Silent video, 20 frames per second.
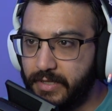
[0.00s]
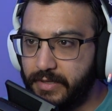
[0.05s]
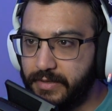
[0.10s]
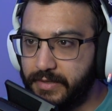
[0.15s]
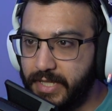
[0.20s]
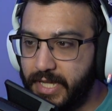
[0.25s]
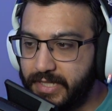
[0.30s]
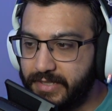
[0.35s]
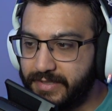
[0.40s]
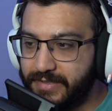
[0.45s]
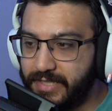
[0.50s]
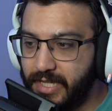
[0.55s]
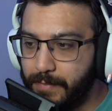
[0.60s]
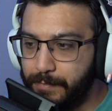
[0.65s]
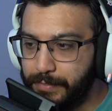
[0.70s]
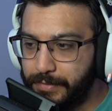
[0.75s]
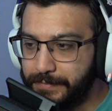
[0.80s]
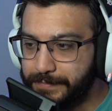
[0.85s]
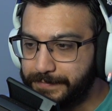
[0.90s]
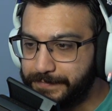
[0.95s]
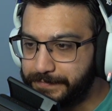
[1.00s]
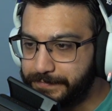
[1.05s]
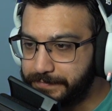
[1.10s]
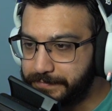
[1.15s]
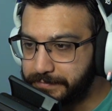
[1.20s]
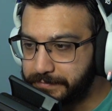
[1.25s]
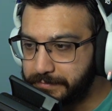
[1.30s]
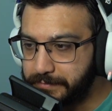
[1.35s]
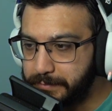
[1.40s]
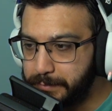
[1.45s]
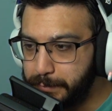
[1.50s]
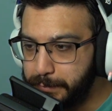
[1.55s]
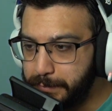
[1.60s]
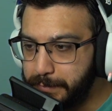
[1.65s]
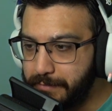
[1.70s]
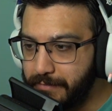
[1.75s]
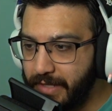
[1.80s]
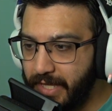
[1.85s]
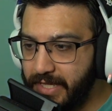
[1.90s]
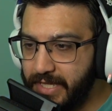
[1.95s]
Next up
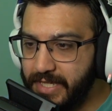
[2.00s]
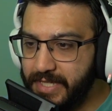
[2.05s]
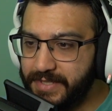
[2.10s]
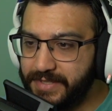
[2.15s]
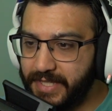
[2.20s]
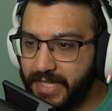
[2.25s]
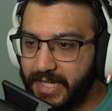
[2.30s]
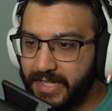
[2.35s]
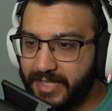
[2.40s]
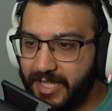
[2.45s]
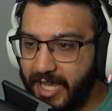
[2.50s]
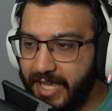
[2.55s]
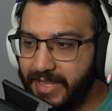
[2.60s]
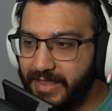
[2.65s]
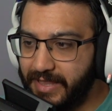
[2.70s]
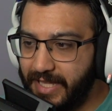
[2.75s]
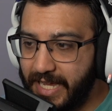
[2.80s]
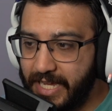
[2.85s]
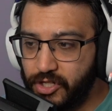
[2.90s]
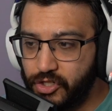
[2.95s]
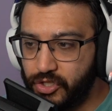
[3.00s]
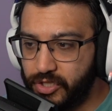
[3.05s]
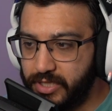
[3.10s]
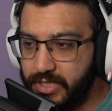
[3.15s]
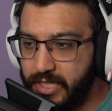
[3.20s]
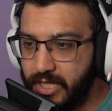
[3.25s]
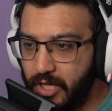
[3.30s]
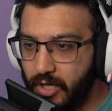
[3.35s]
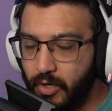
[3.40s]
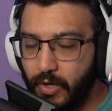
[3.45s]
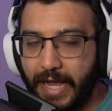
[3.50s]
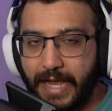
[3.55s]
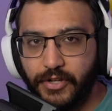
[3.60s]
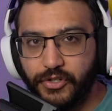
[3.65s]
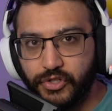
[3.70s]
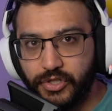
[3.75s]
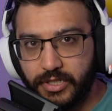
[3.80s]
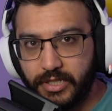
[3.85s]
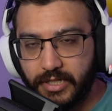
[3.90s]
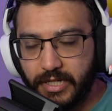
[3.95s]
is Ken Lashley.
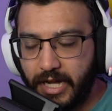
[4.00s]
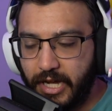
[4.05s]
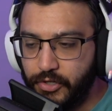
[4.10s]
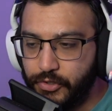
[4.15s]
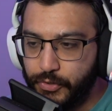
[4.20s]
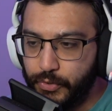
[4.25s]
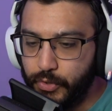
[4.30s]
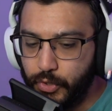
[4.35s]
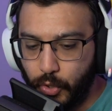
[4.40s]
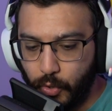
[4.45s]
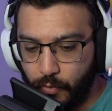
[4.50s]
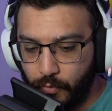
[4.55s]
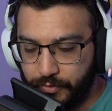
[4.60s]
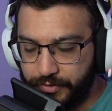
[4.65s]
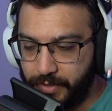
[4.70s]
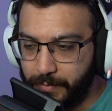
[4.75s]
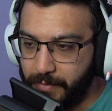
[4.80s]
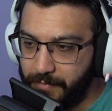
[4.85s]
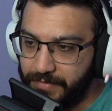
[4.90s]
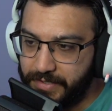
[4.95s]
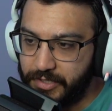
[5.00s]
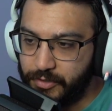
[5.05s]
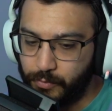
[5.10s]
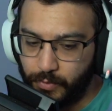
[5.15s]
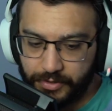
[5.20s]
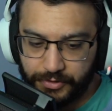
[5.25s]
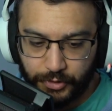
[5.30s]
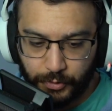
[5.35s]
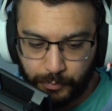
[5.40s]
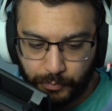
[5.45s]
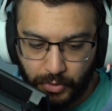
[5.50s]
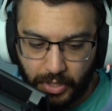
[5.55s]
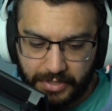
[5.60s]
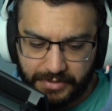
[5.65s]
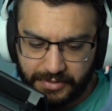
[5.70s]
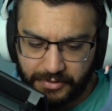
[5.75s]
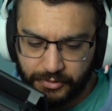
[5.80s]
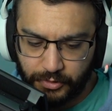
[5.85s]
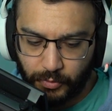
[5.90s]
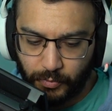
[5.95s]
Actually, I do know some of these ones are
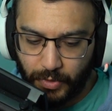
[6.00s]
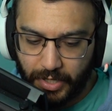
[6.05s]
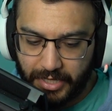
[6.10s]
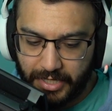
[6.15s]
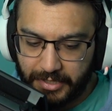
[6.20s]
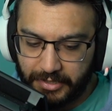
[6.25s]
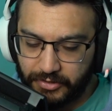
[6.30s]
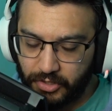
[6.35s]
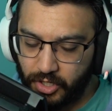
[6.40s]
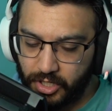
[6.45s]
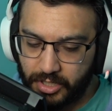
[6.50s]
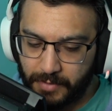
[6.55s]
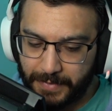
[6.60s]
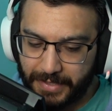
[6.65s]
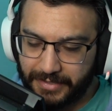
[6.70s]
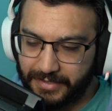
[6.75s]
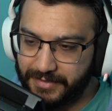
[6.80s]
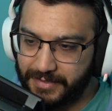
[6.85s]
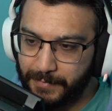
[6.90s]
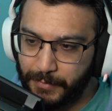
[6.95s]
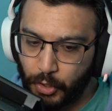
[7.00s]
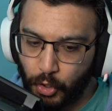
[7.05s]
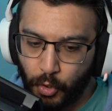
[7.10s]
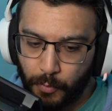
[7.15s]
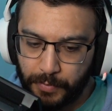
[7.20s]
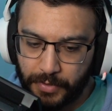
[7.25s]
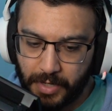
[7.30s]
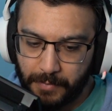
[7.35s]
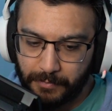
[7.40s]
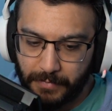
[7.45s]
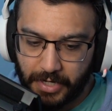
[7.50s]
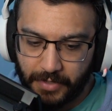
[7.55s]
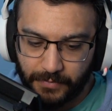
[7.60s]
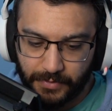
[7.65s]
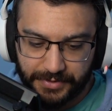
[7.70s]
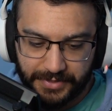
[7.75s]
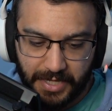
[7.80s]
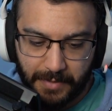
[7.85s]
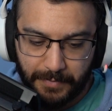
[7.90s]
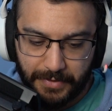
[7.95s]
prices. So while I talk about this, I'm going to open up
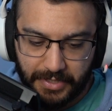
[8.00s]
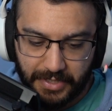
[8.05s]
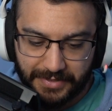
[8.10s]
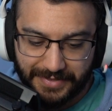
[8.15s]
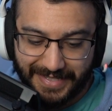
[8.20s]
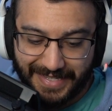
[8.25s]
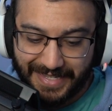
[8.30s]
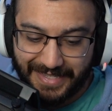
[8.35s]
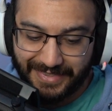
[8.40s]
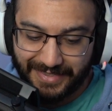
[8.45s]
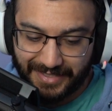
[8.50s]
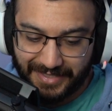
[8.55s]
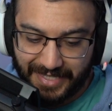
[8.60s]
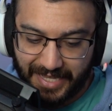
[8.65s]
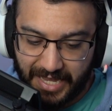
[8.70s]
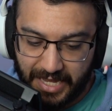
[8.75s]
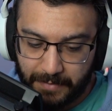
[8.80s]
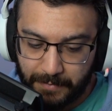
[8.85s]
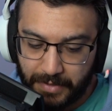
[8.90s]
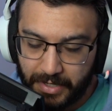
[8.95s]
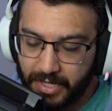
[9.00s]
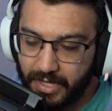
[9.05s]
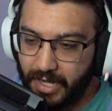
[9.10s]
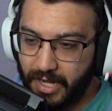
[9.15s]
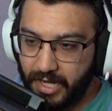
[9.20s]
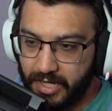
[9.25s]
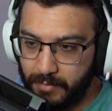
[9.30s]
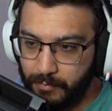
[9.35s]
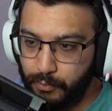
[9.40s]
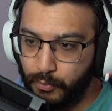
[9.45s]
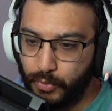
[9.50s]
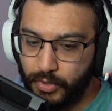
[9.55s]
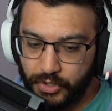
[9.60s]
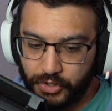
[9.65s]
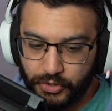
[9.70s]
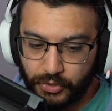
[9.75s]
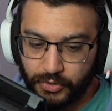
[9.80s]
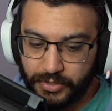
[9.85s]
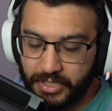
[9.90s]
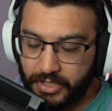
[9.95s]
Marvel Snap because in the game, I am pretty
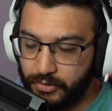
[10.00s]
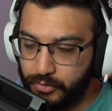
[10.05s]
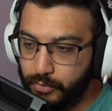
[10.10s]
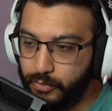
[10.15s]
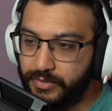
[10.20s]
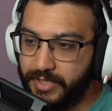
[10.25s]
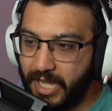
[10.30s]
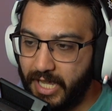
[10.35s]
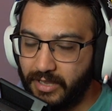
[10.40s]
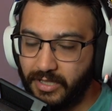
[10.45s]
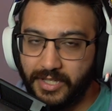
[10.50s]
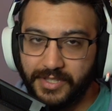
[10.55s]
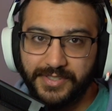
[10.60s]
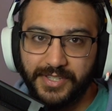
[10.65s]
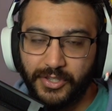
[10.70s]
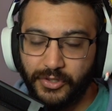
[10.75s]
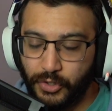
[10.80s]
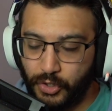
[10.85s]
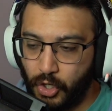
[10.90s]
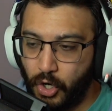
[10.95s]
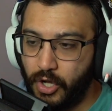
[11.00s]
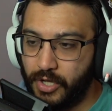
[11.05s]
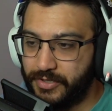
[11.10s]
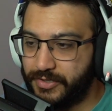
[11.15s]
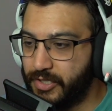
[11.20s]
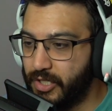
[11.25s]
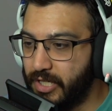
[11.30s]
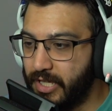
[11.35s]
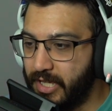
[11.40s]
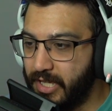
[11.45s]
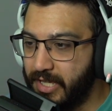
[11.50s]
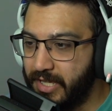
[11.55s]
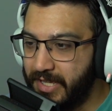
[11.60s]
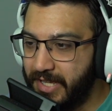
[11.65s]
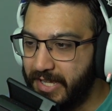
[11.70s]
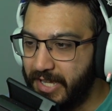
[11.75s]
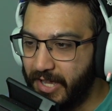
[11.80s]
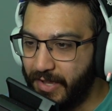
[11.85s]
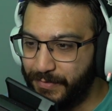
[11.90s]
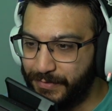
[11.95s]
sure they do tell us the cost
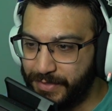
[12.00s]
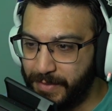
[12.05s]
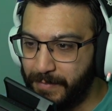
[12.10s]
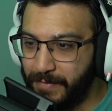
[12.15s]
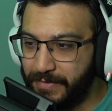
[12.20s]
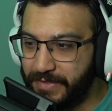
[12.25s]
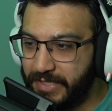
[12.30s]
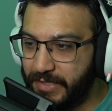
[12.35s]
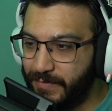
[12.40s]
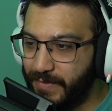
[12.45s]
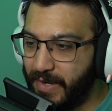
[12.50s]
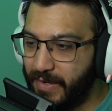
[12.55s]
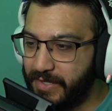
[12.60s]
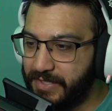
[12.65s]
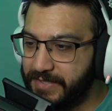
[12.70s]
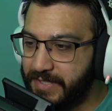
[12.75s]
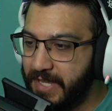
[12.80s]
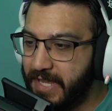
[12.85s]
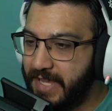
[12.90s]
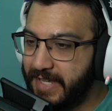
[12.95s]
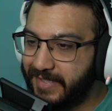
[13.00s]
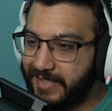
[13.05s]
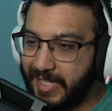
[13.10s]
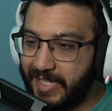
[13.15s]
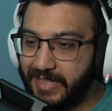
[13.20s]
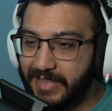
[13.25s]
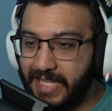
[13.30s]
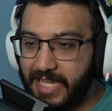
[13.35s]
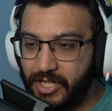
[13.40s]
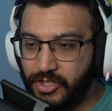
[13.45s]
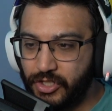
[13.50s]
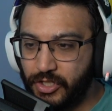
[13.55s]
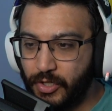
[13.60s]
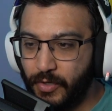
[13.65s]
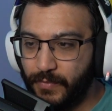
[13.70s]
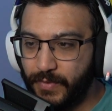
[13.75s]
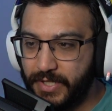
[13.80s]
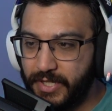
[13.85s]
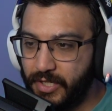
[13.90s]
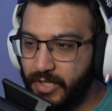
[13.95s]
of some of these variants. Ken Lashley
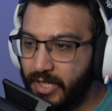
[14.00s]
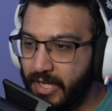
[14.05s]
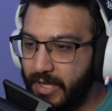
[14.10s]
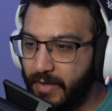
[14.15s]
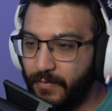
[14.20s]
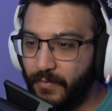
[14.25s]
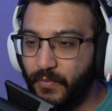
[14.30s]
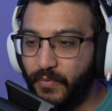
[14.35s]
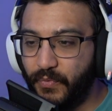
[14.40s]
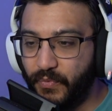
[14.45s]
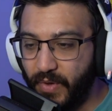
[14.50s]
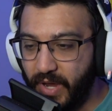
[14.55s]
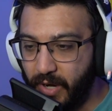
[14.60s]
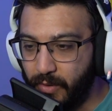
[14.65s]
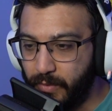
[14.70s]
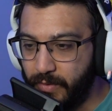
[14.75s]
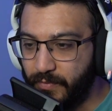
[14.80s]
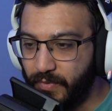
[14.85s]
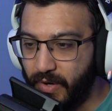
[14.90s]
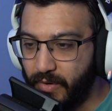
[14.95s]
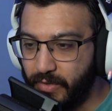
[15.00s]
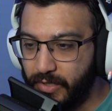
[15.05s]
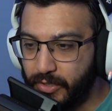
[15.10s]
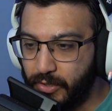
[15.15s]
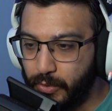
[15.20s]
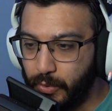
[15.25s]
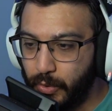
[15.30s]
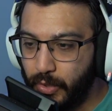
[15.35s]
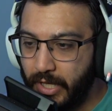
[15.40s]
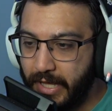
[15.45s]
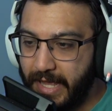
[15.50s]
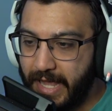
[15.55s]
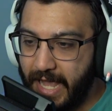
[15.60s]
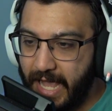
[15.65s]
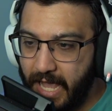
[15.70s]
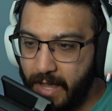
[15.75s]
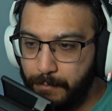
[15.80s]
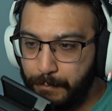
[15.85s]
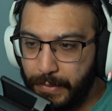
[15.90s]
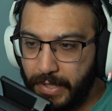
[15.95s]
over here, very, very cool.
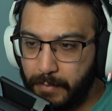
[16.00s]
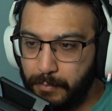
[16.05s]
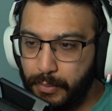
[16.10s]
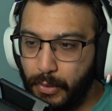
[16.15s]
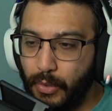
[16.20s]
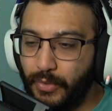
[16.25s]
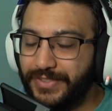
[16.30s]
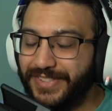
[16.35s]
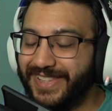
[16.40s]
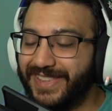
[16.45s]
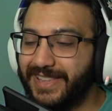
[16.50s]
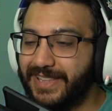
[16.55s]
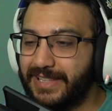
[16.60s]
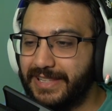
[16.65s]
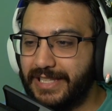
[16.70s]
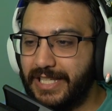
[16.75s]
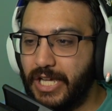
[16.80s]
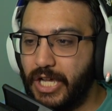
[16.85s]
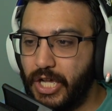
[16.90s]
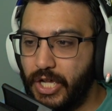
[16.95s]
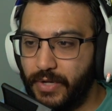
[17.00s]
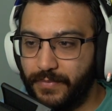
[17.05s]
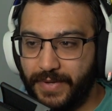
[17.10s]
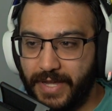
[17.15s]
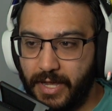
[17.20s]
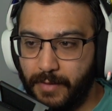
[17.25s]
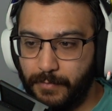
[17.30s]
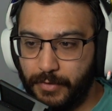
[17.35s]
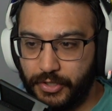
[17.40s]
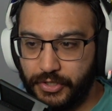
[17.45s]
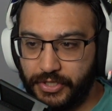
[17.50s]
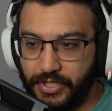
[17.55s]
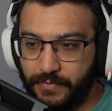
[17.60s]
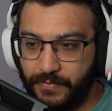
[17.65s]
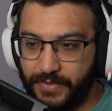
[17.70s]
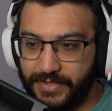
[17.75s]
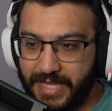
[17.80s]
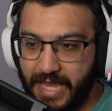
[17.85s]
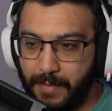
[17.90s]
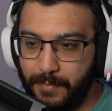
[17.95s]
Epic pose. Love how much
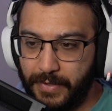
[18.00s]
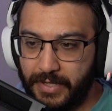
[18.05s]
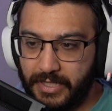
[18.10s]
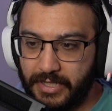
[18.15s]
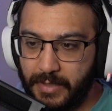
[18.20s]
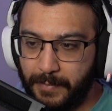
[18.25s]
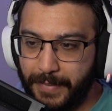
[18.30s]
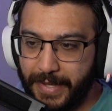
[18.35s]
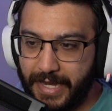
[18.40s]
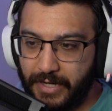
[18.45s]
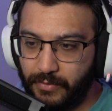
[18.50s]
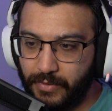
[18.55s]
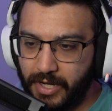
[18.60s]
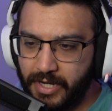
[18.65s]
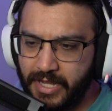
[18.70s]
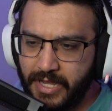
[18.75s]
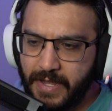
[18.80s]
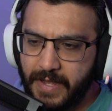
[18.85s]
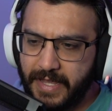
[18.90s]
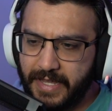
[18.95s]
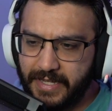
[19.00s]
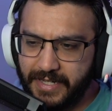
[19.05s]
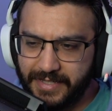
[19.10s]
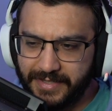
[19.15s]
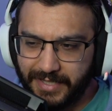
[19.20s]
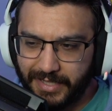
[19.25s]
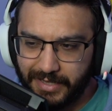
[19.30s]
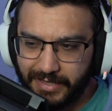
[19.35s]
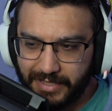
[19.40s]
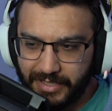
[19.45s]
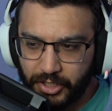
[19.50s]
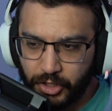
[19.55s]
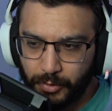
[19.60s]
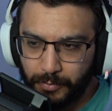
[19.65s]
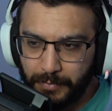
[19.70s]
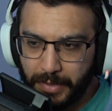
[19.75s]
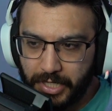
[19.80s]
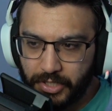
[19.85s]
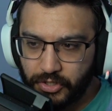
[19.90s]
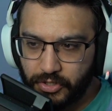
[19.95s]
stuff is happening in the background. It is a little
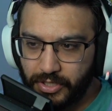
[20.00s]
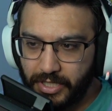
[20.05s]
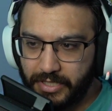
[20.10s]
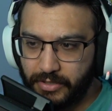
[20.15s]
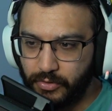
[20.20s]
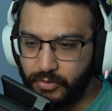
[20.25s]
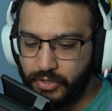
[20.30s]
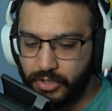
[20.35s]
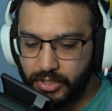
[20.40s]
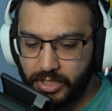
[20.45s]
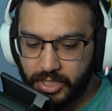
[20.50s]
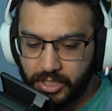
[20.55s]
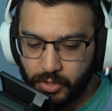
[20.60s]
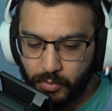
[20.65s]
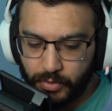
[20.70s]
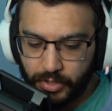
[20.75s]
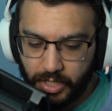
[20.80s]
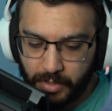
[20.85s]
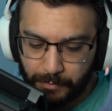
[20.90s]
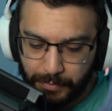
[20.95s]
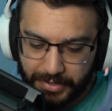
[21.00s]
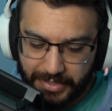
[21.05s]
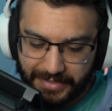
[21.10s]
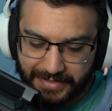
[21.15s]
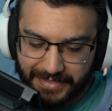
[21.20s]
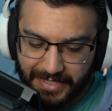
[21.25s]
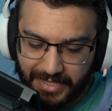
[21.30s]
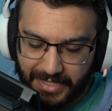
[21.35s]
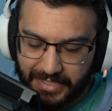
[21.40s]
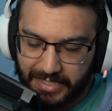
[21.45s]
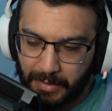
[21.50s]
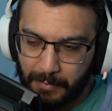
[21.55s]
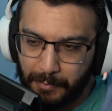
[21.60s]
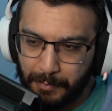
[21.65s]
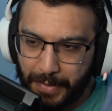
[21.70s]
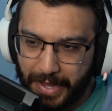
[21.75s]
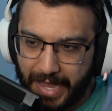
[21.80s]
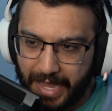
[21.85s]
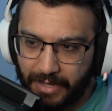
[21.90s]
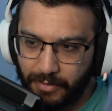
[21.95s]
much, like there's a lot going on, but it's not like a
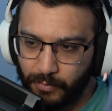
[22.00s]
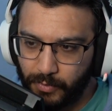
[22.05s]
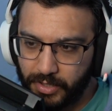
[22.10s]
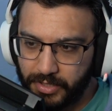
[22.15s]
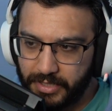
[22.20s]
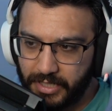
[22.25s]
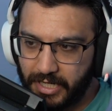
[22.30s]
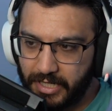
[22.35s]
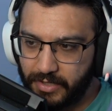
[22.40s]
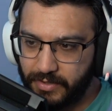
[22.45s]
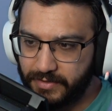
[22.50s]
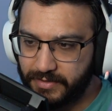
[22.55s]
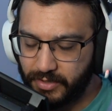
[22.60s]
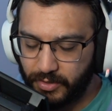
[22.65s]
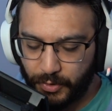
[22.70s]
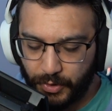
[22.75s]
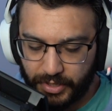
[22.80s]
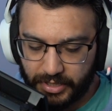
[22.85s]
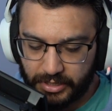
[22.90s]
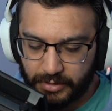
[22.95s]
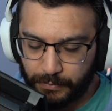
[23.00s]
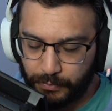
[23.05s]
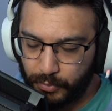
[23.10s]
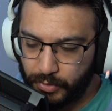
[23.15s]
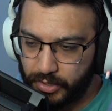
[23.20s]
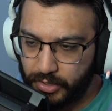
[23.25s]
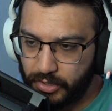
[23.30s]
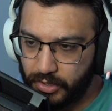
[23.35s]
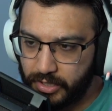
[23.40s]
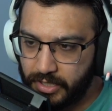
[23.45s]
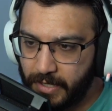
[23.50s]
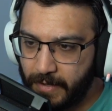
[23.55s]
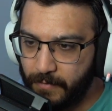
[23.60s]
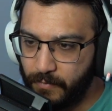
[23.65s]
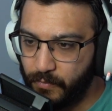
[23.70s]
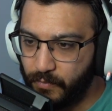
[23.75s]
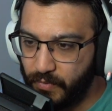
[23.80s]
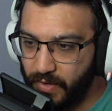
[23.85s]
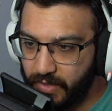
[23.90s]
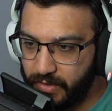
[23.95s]
bad one. I still think it's pretty good.
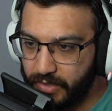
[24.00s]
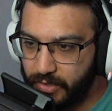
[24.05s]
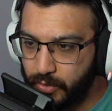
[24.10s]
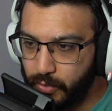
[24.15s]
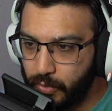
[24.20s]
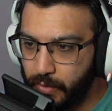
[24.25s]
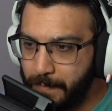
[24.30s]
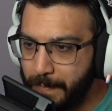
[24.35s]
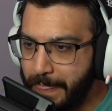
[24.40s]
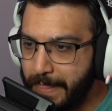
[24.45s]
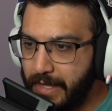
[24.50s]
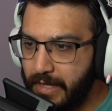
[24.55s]
Very cool.